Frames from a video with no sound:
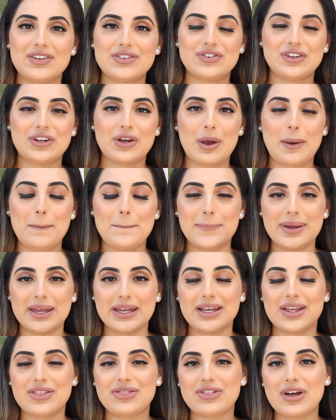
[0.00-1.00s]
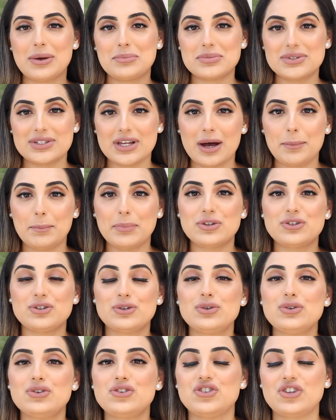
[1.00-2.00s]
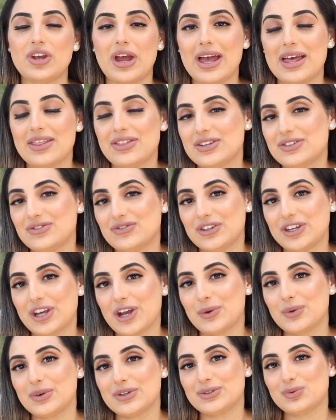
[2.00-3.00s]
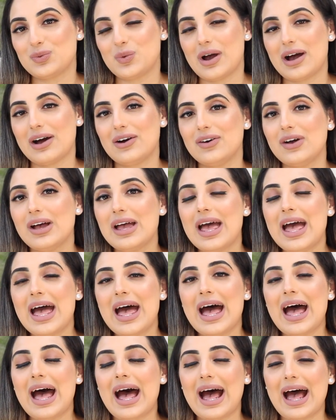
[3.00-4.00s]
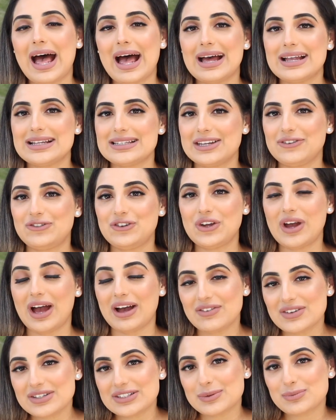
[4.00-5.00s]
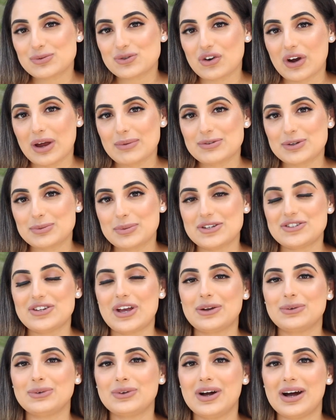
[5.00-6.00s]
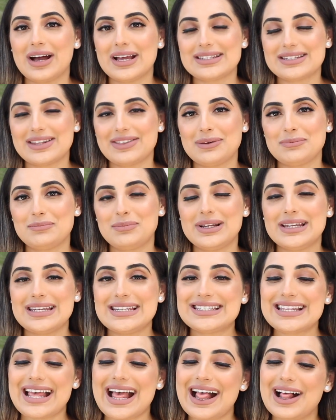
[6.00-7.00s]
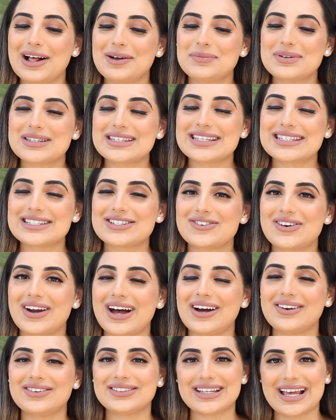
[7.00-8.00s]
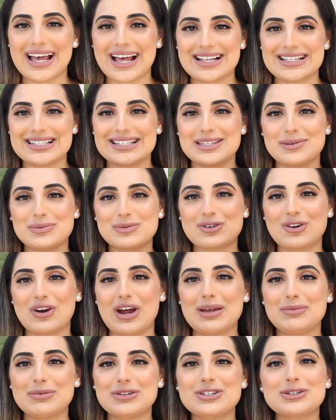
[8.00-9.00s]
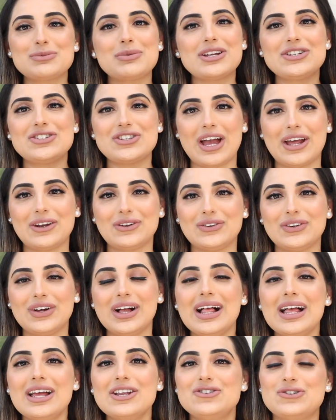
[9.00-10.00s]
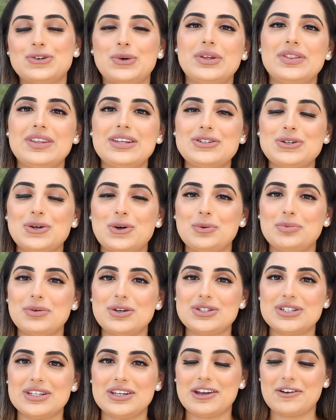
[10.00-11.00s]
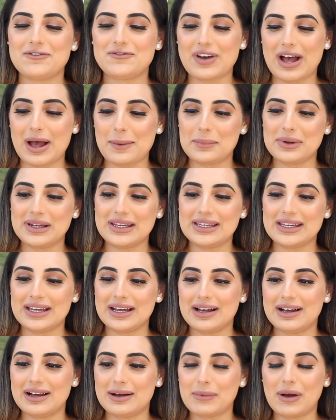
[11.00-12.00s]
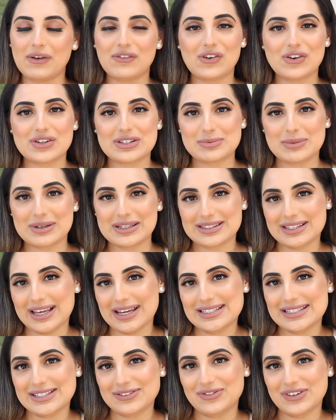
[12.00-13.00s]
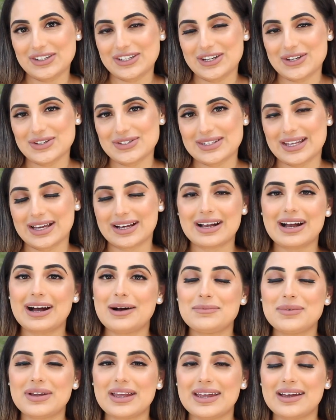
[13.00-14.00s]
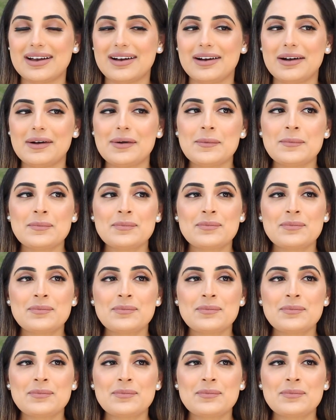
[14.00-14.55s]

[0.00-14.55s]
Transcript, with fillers: this video a big thumbs up. Do share this video as well. And if you haven't subscribed to my channel, guys, then please help a sister out and subscribe to my channel. Join the Taur Beauty family. Um, I've got some exciting videos that come here.